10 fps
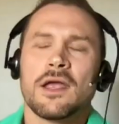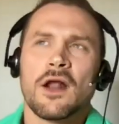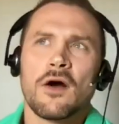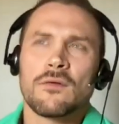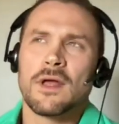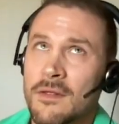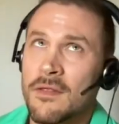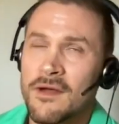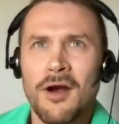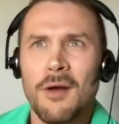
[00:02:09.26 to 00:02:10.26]
You know,
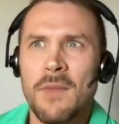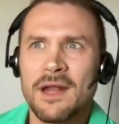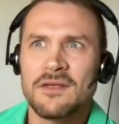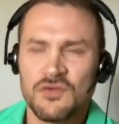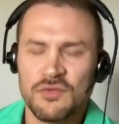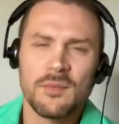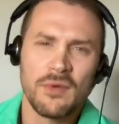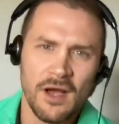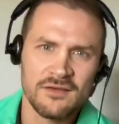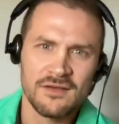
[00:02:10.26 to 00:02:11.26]
there are many stream
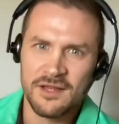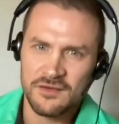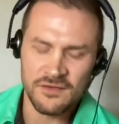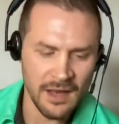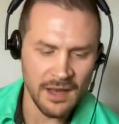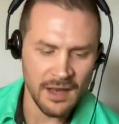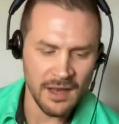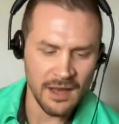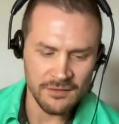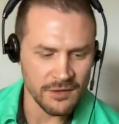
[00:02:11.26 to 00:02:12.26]
processing engines
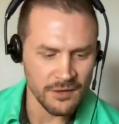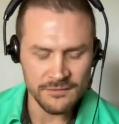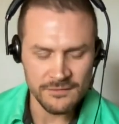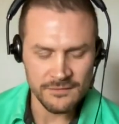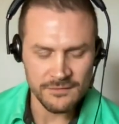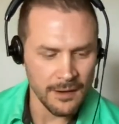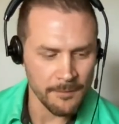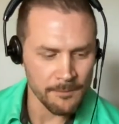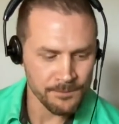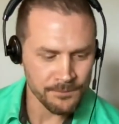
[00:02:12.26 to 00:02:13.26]
out, out there. You know,
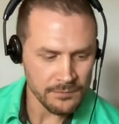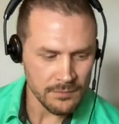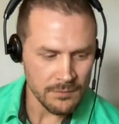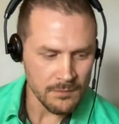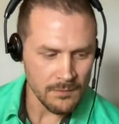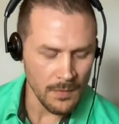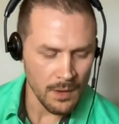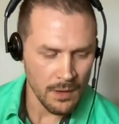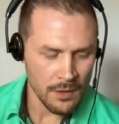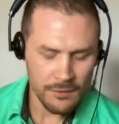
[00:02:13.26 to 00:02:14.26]
there's um,
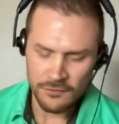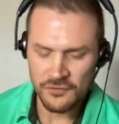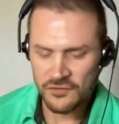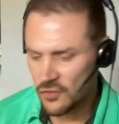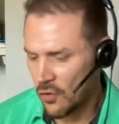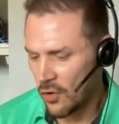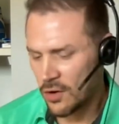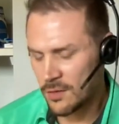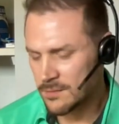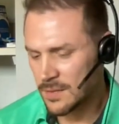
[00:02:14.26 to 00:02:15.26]
there's
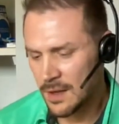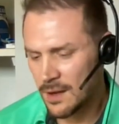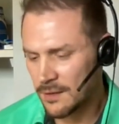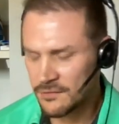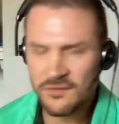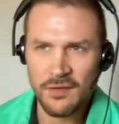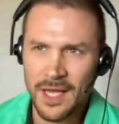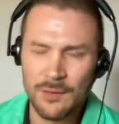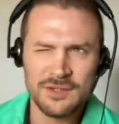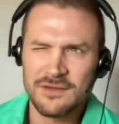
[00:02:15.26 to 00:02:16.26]
Storm, uh, there's
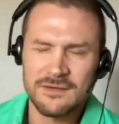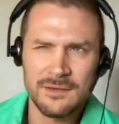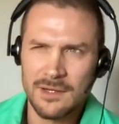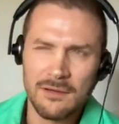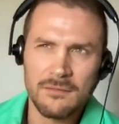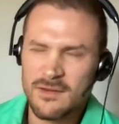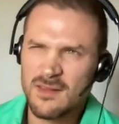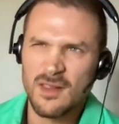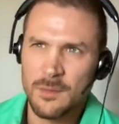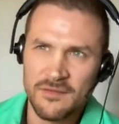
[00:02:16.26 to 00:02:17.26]
Flink, which is you know
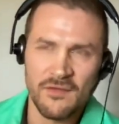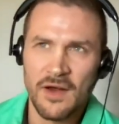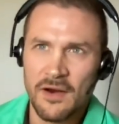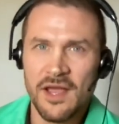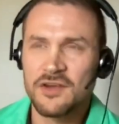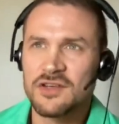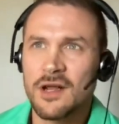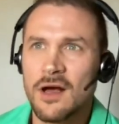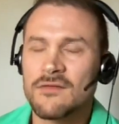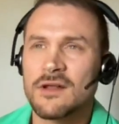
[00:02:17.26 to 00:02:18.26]
it's a little bit of a
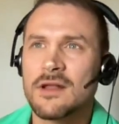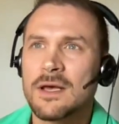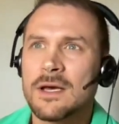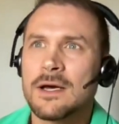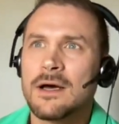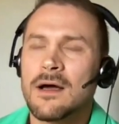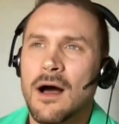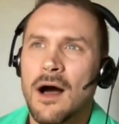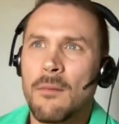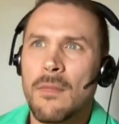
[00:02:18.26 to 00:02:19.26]
variation of, and
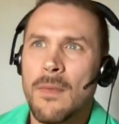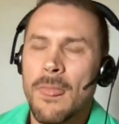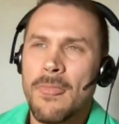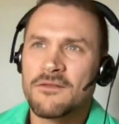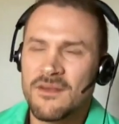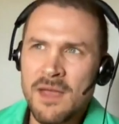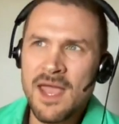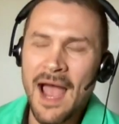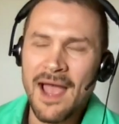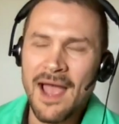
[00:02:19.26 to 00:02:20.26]
um,
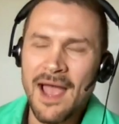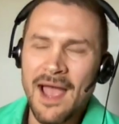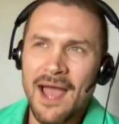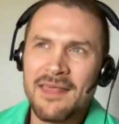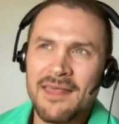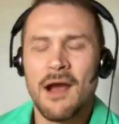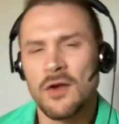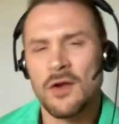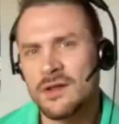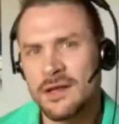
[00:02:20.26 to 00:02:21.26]
to me, I I
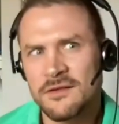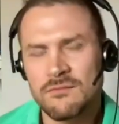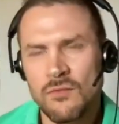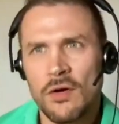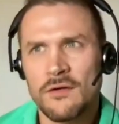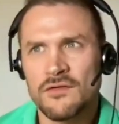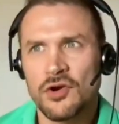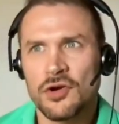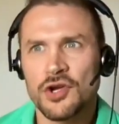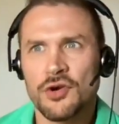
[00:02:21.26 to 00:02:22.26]
think Heron really is
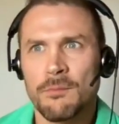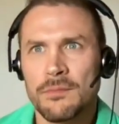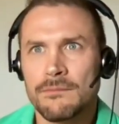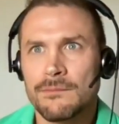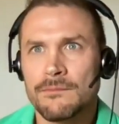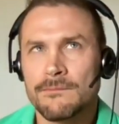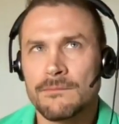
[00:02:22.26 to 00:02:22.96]
more of your your